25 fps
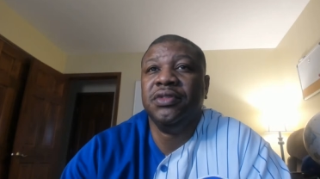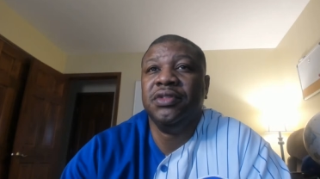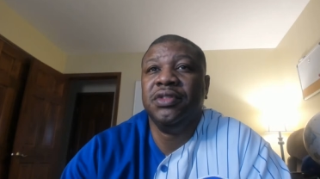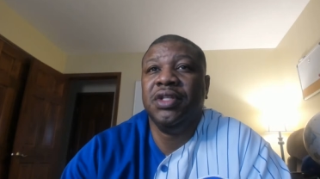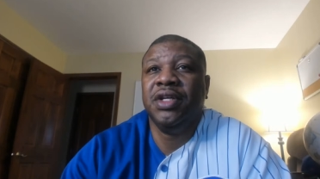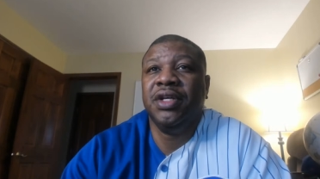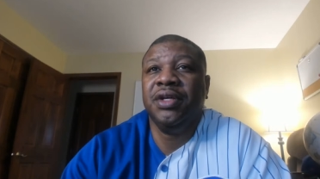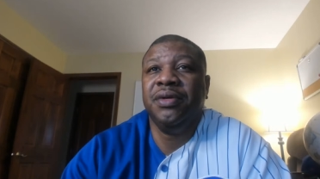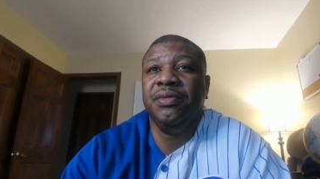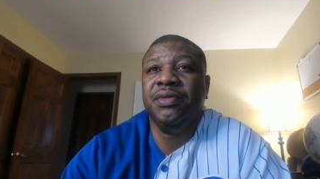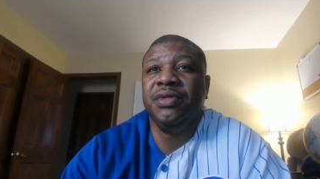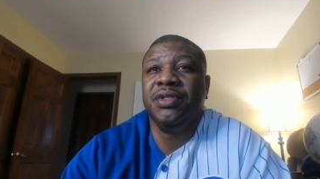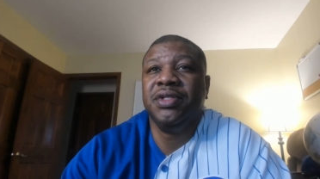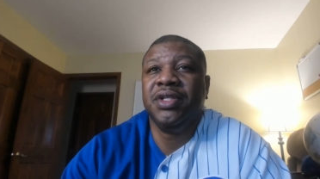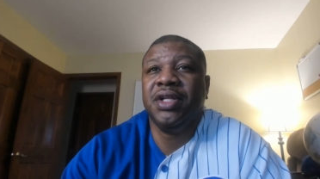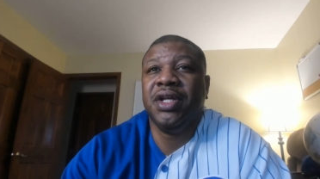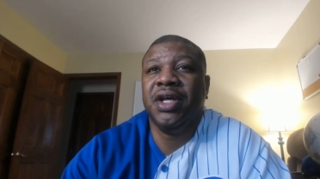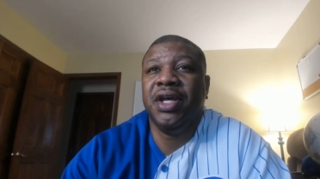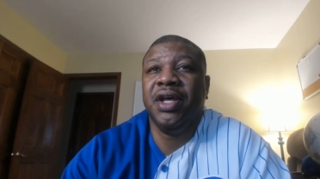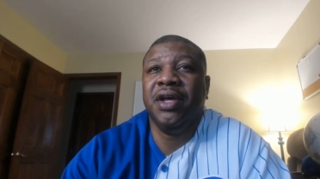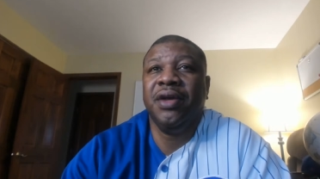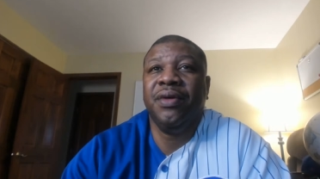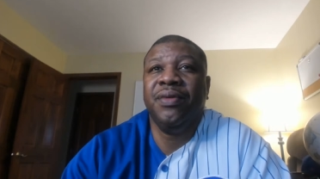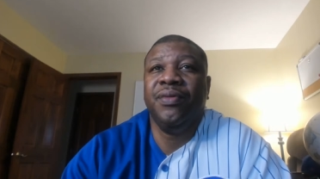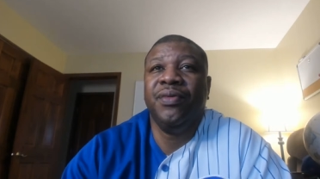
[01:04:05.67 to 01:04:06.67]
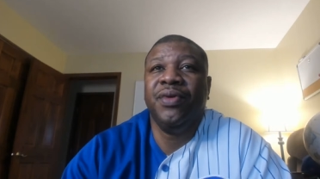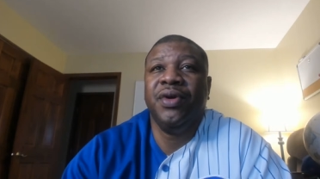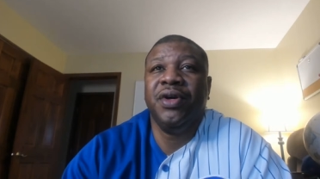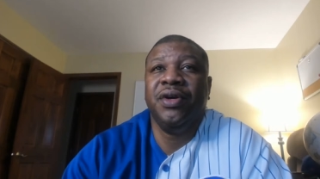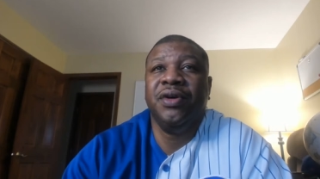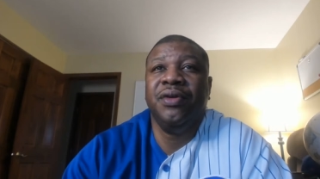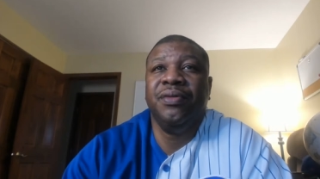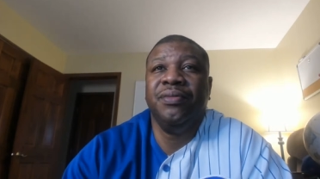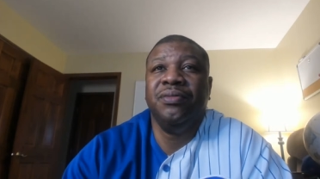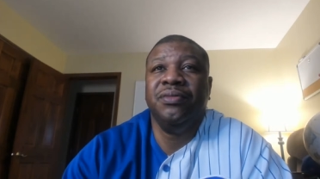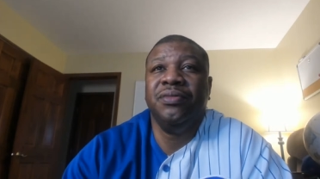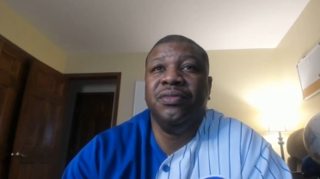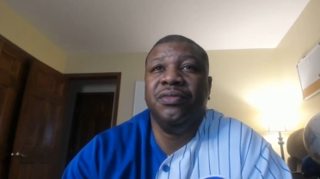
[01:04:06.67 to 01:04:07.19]
they was like,
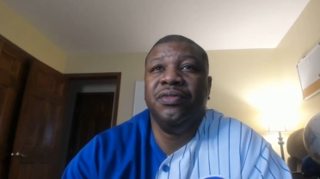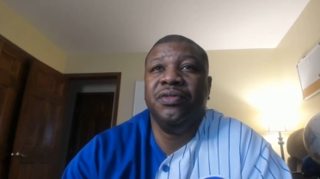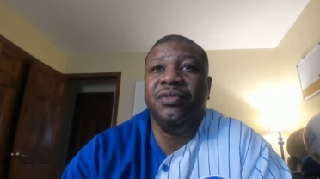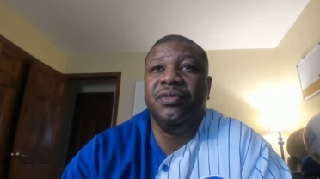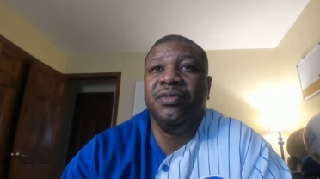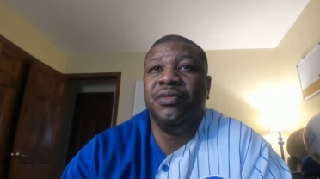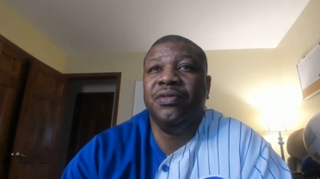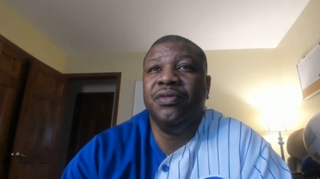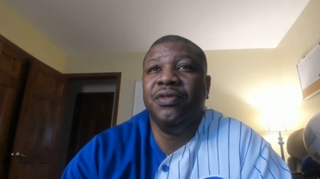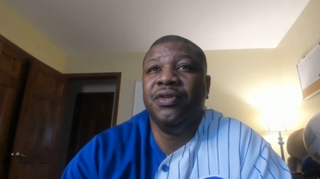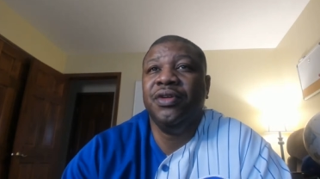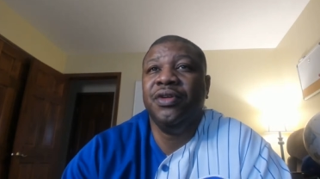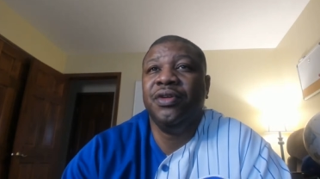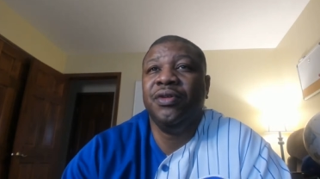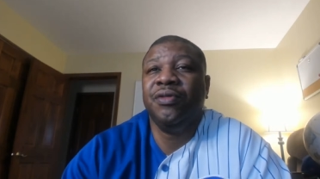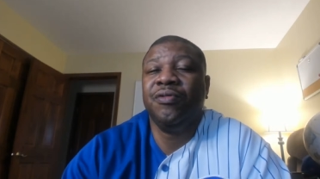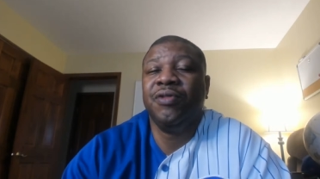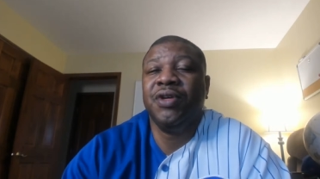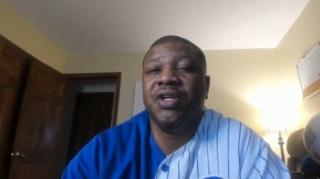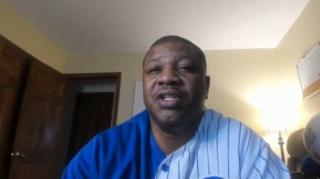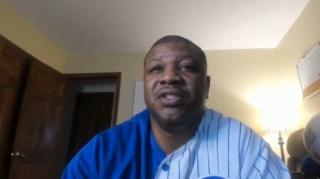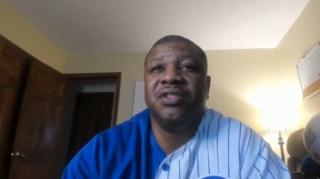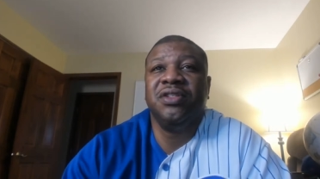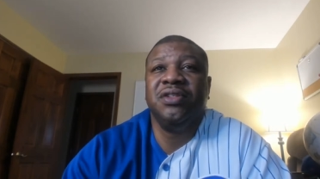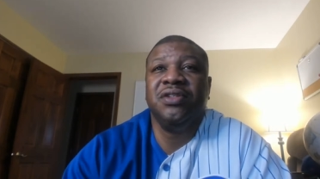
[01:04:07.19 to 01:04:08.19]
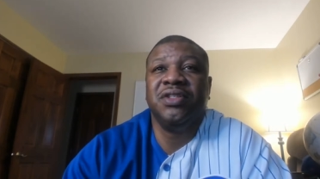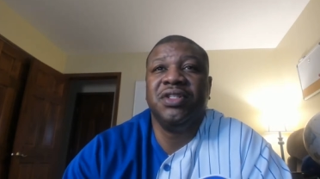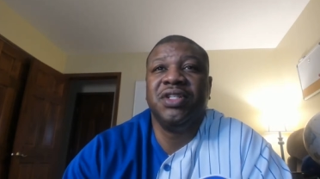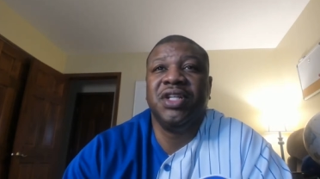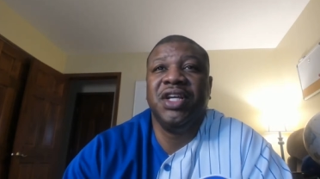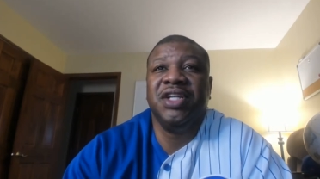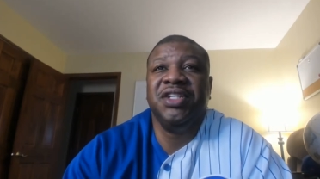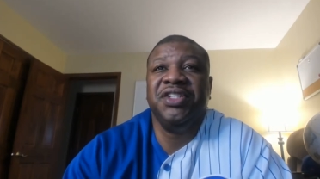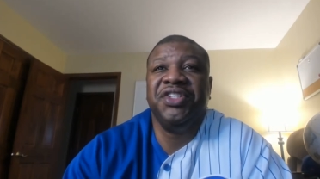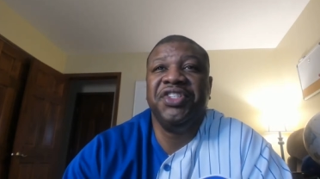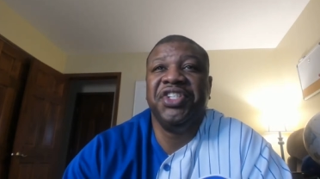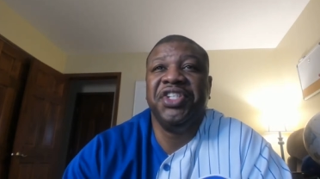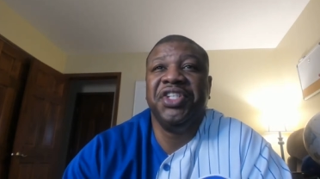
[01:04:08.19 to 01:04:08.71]
well, you know, wrestlers
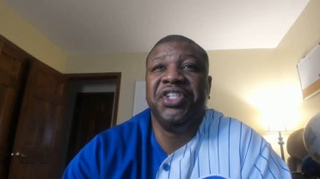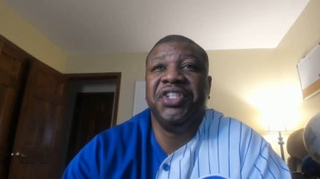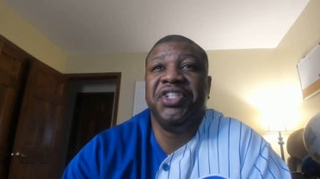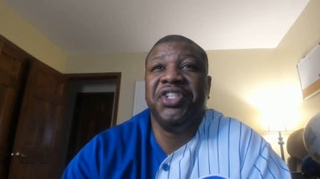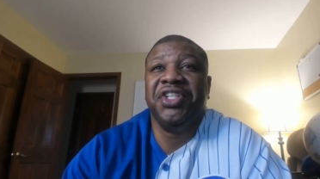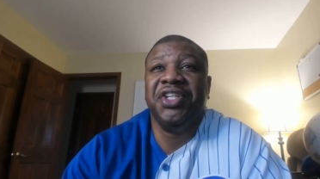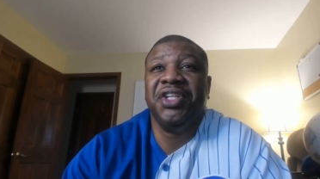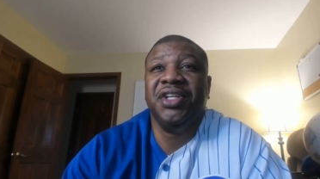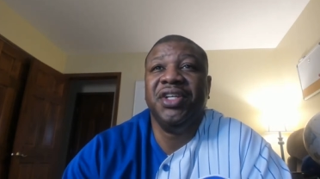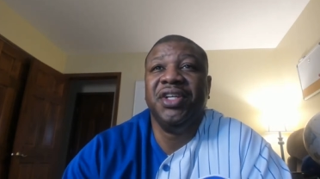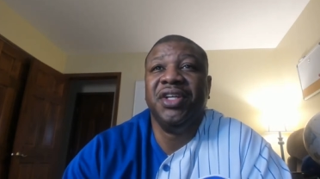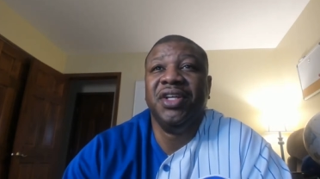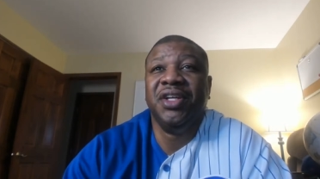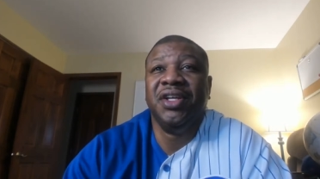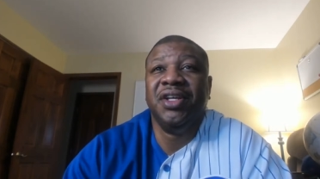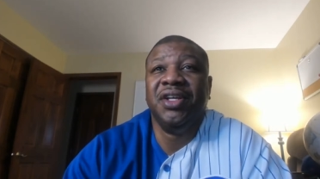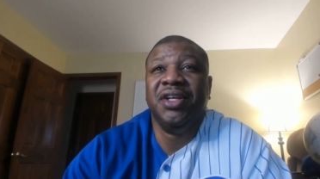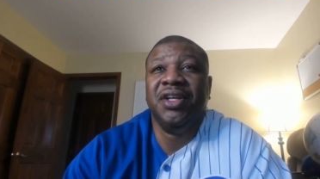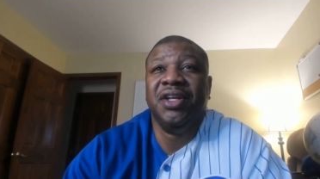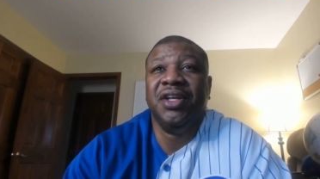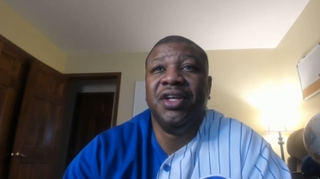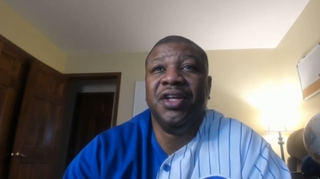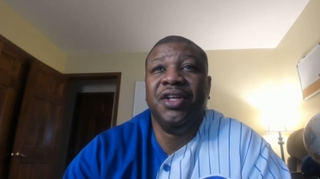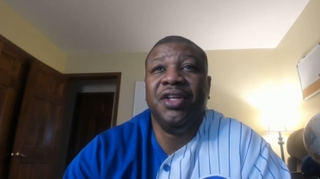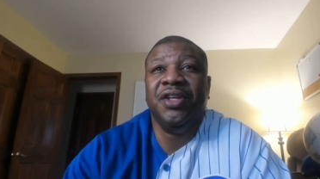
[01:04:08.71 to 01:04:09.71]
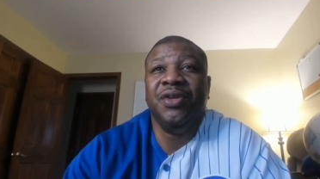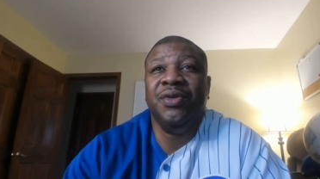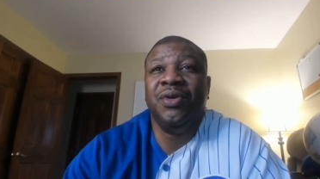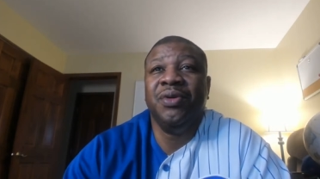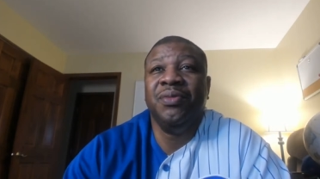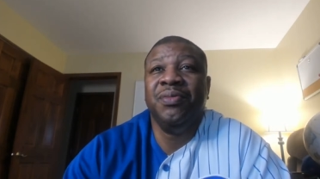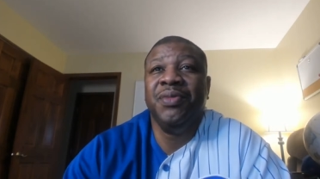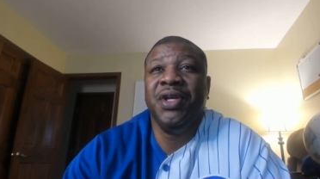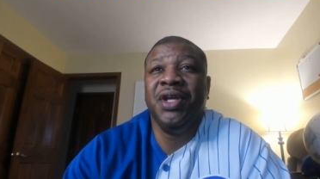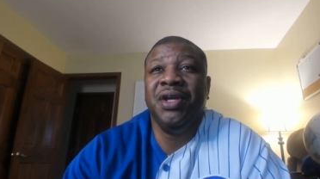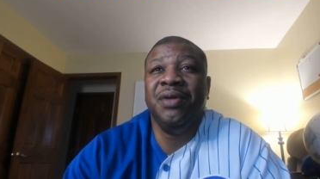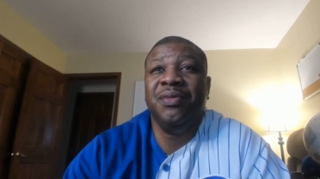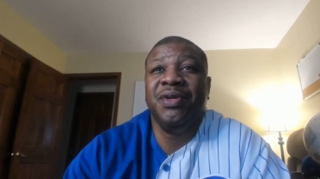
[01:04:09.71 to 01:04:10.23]
like Gigi, you
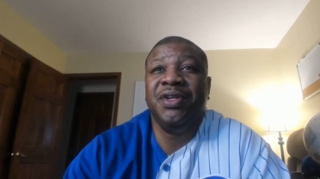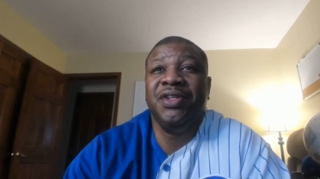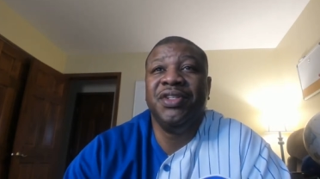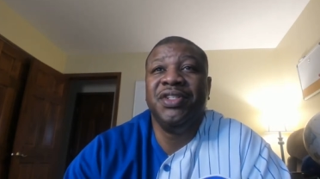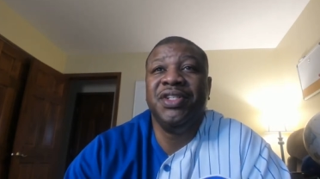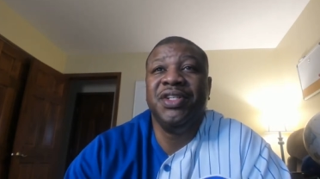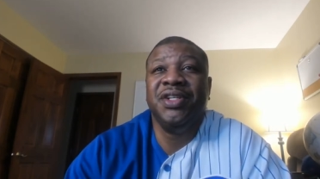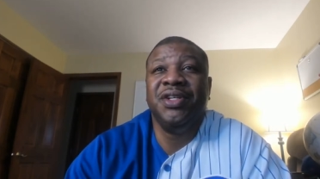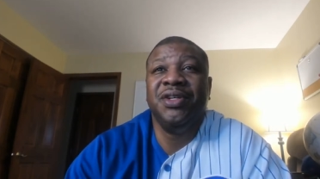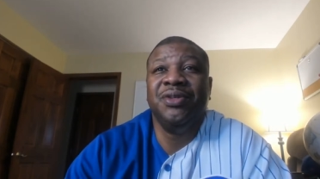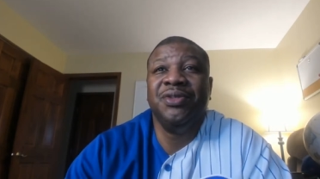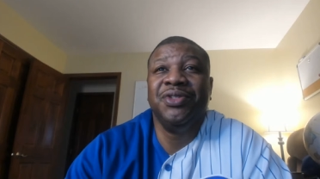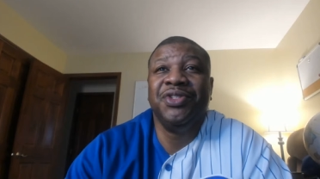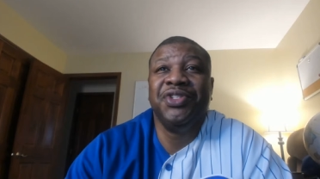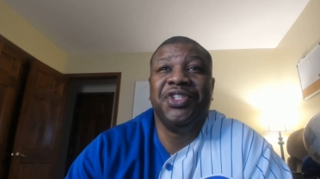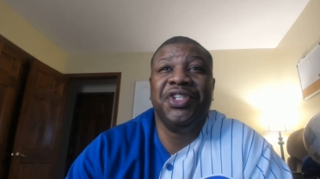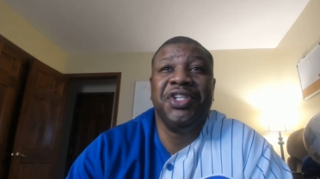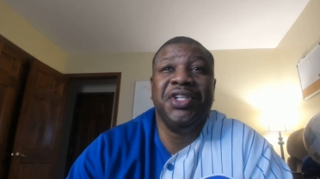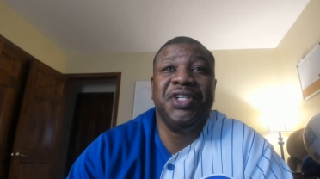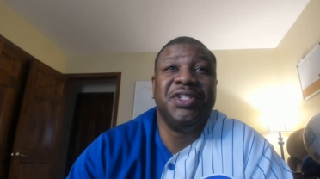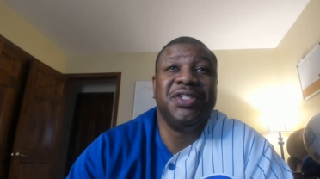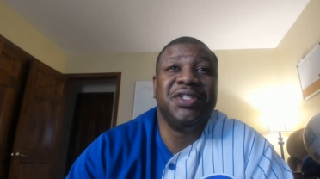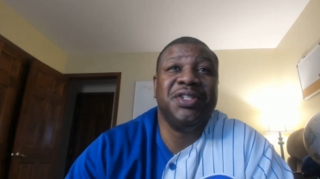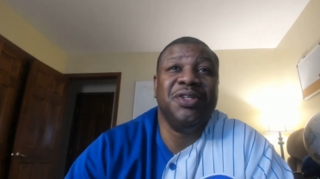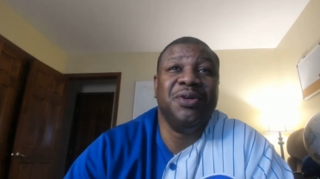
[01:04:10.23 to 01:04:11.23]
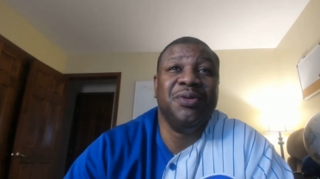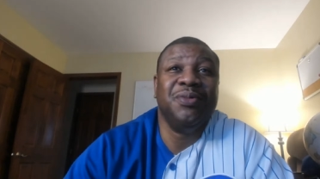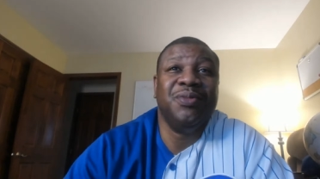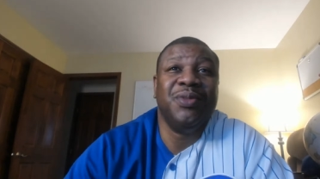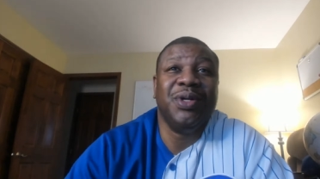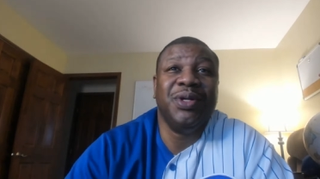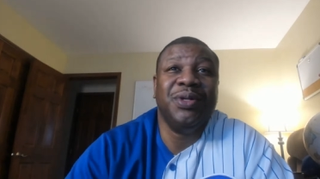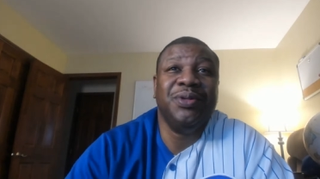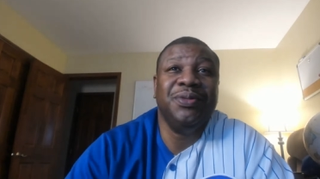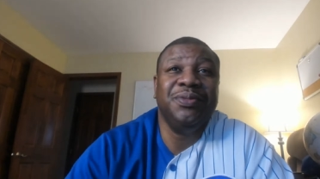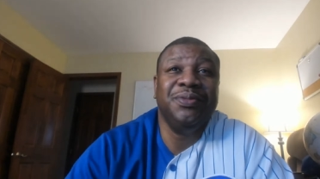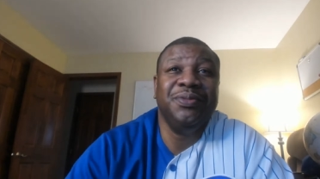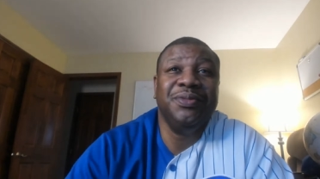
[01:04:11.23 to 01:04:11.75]
won't be able to see those cheeks no
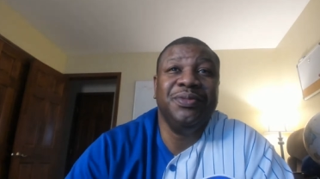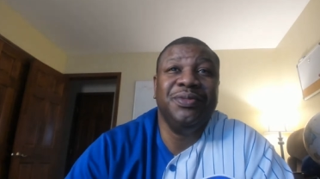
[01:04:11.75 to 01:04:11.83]
more